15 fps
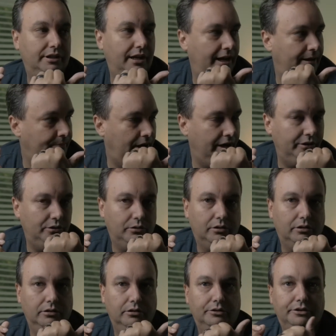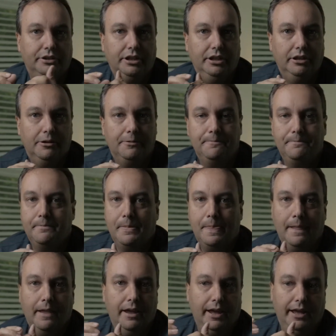I had my door closed here,
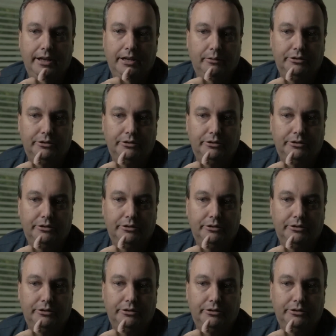and I